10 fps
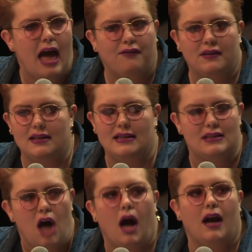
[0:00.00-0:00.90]
everything's
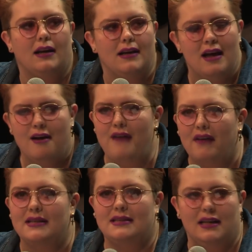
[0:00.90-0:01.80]
entirely
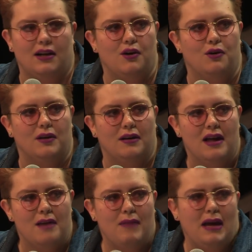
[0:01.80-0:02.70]
very cynical and
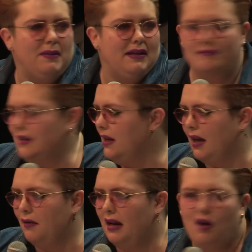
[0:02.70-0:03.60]
maybe you
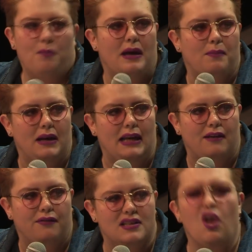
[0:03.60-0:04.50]
know a little bit of
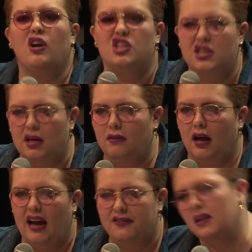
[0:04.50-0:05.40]
belief as long as you don't
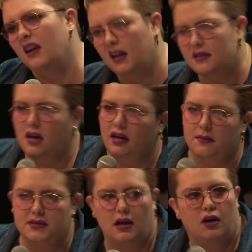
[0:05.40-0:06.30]
like have to like sign
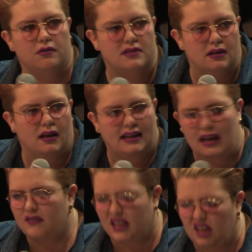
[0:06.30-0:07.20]
up to cults and like
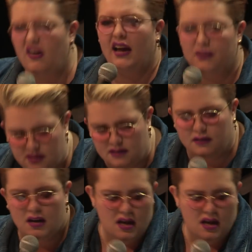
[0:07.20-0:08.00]
get rid of your house and